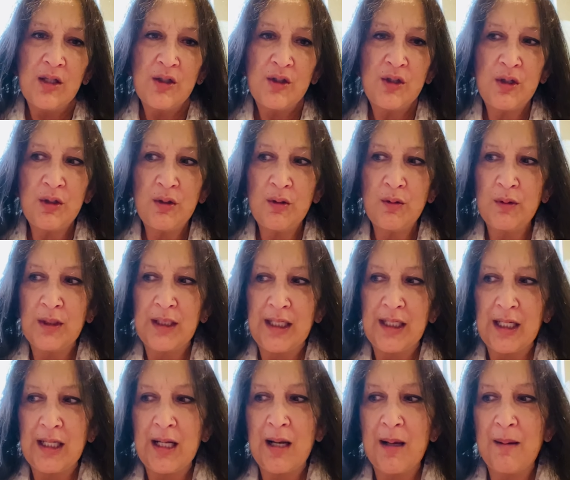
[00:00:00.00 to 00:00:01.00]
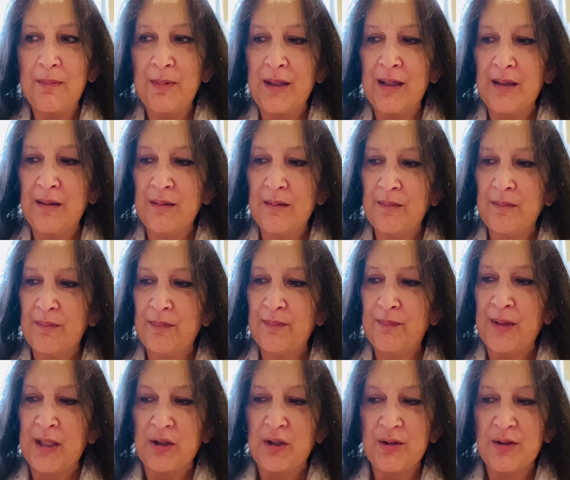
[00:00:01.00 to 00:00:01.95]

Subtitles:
to get up and pick